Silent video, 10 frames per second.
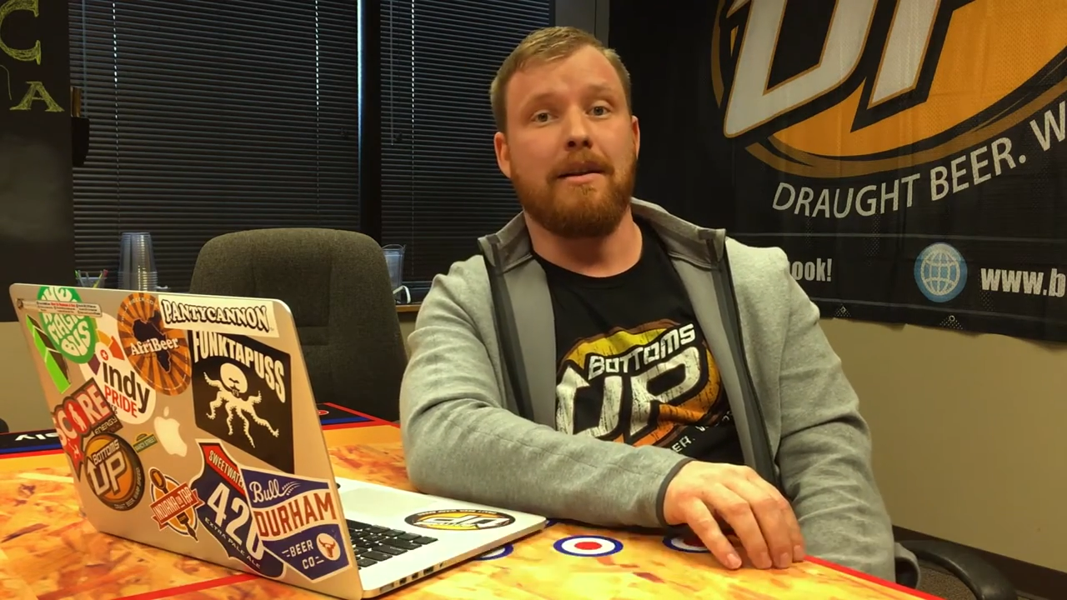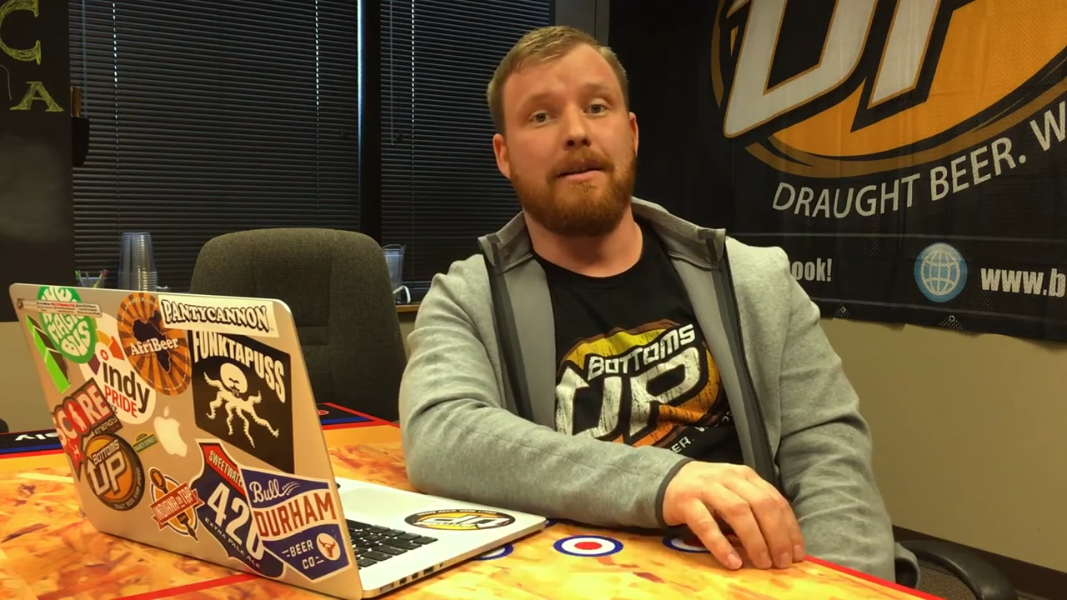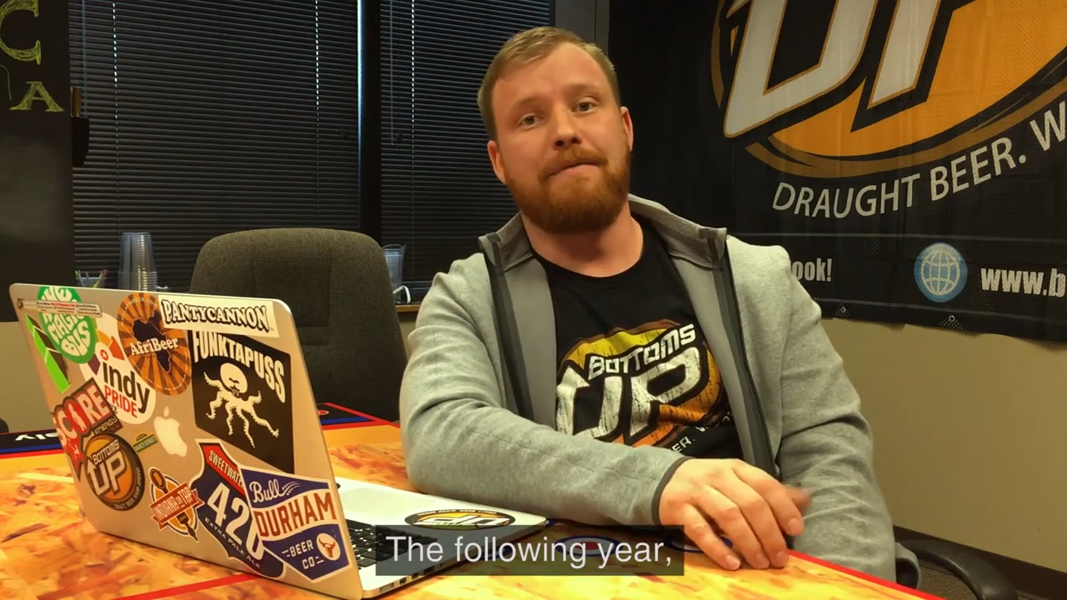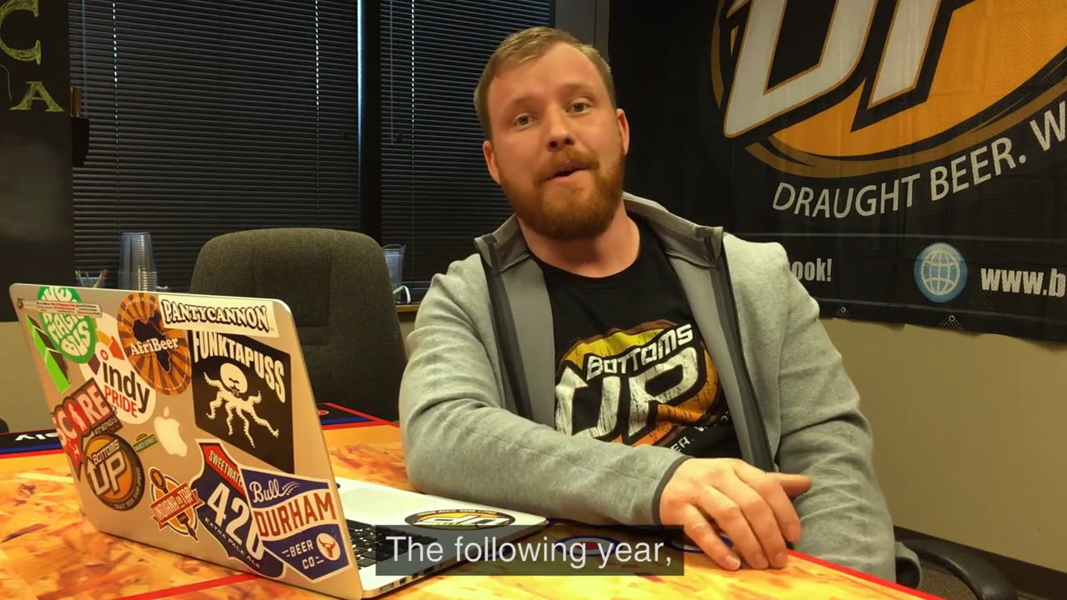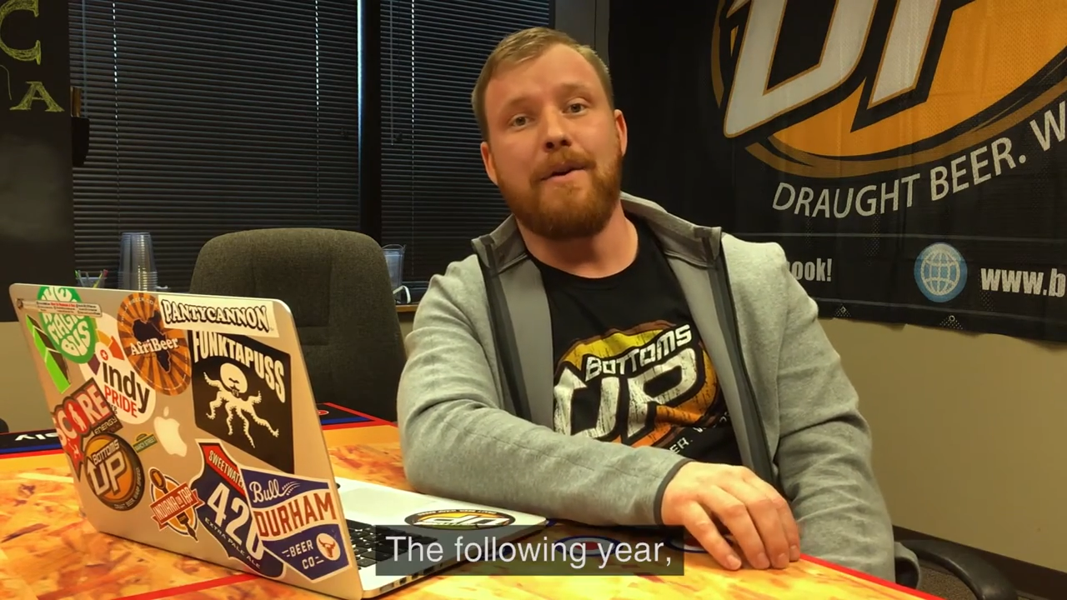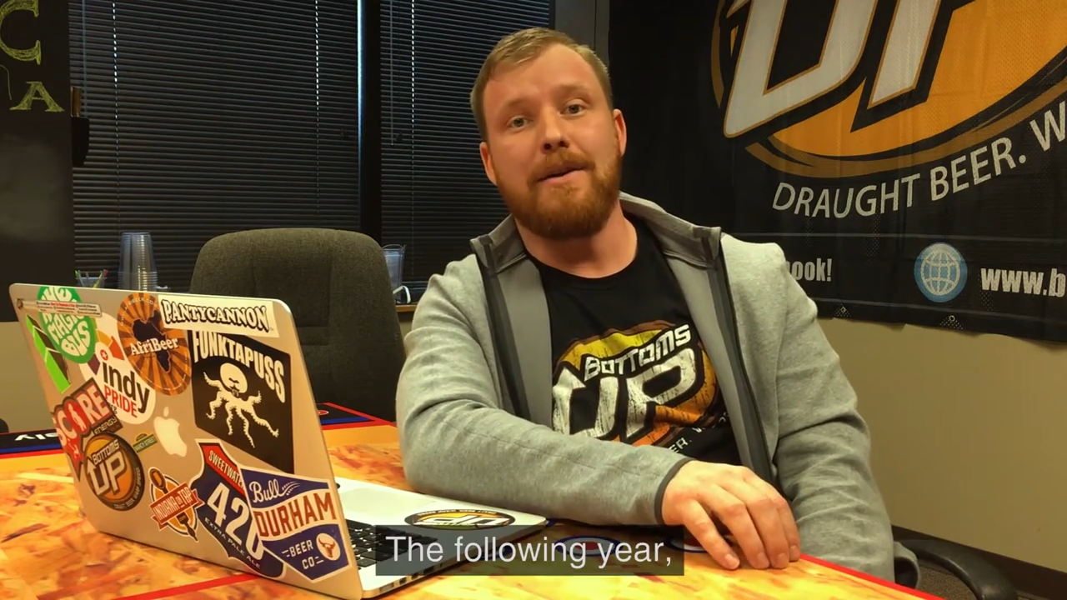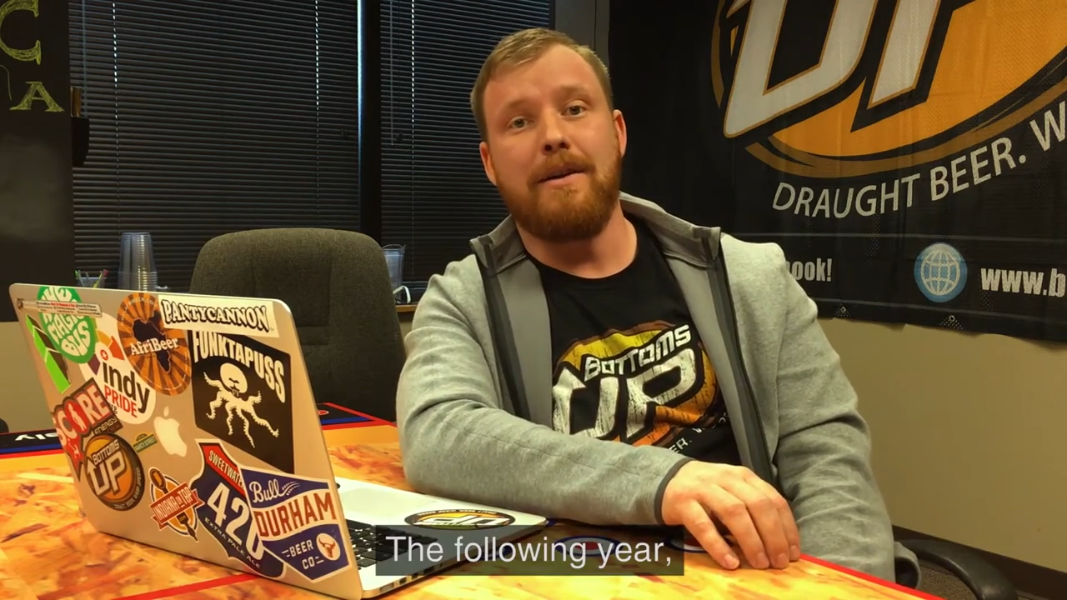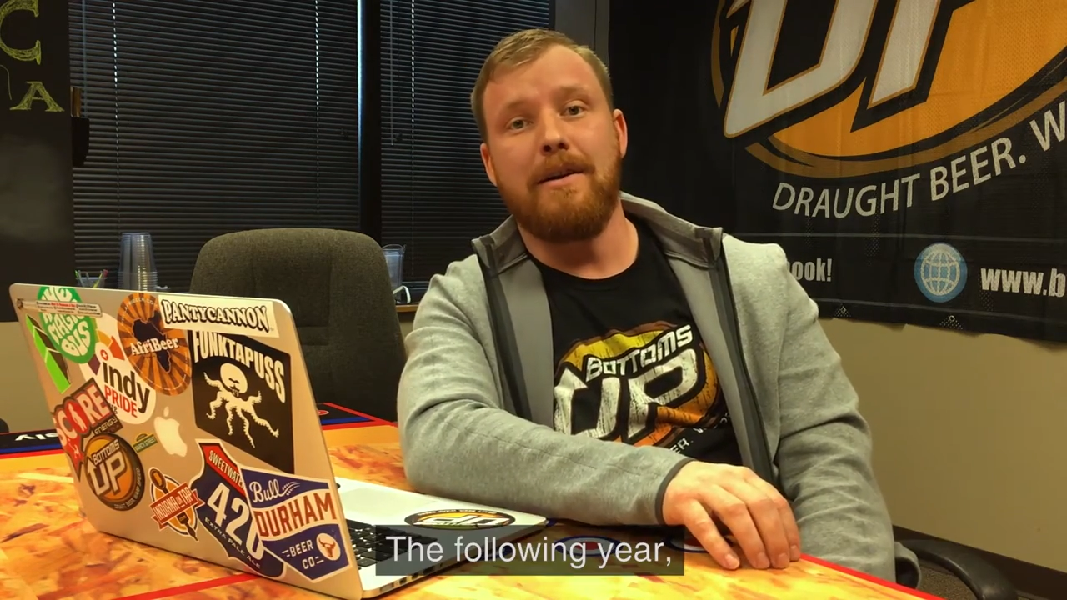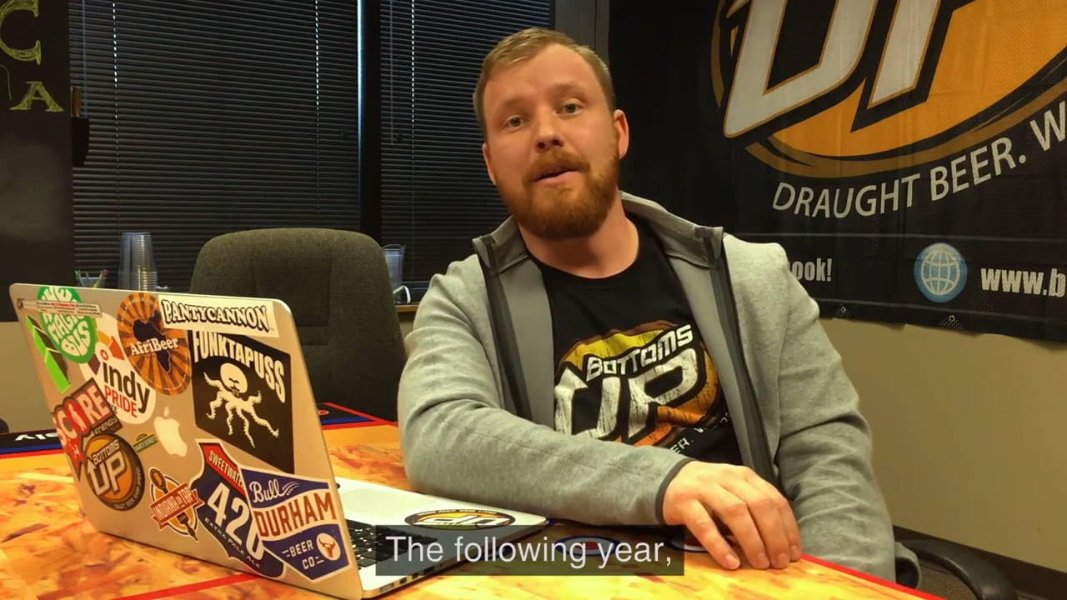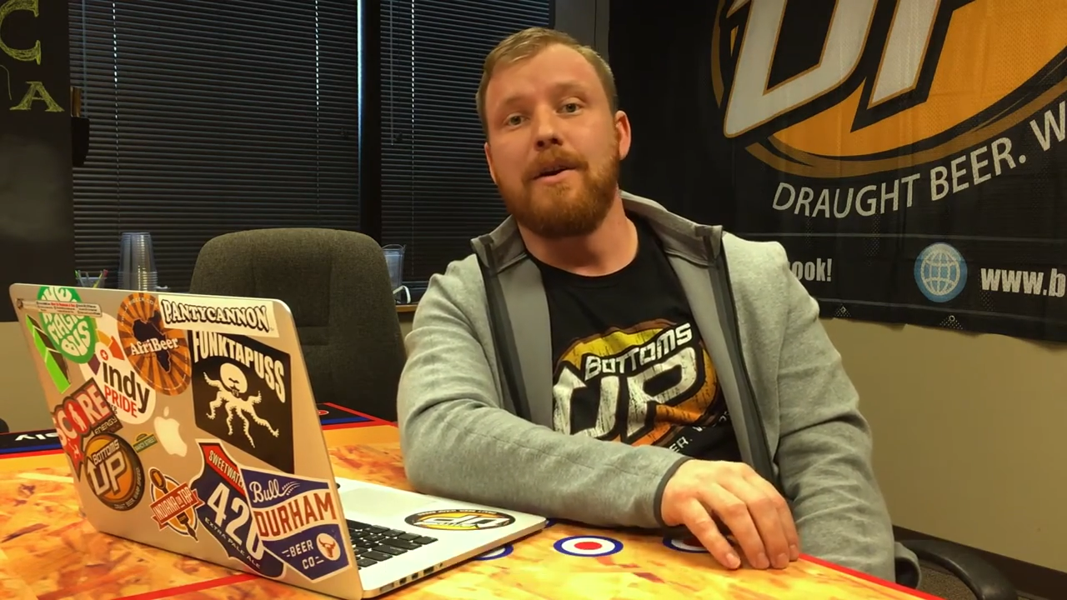the following
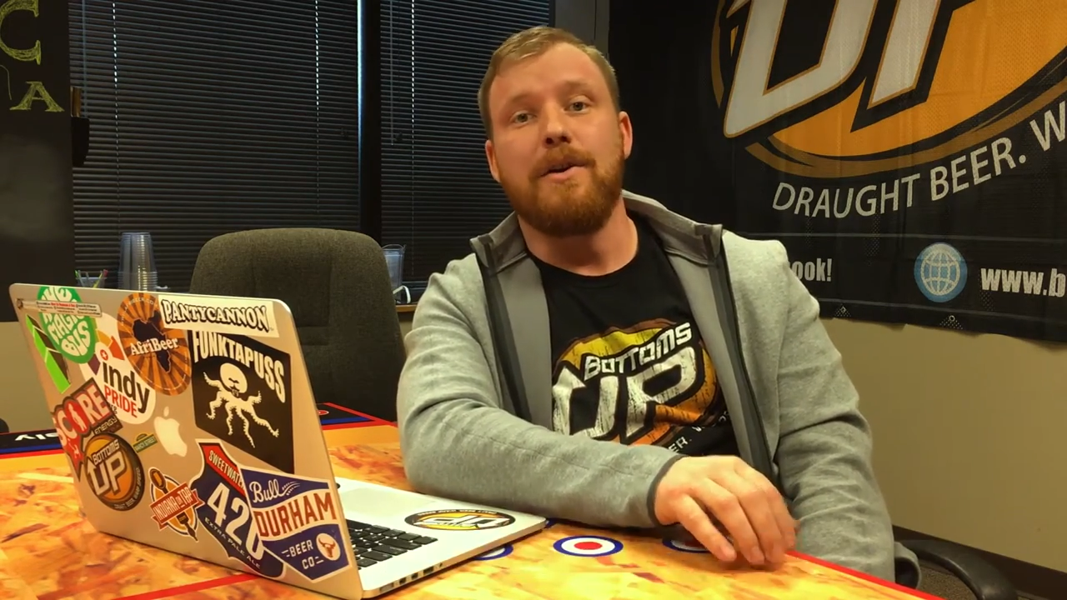year,